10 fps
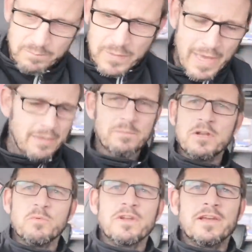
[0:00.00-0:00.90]
Anybody
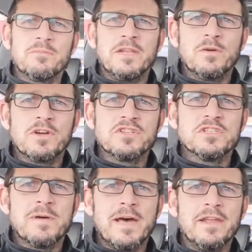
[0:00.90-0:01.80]
want to ask me any questions
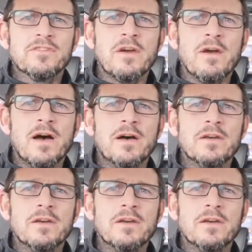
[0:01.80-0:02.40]
about it? So, are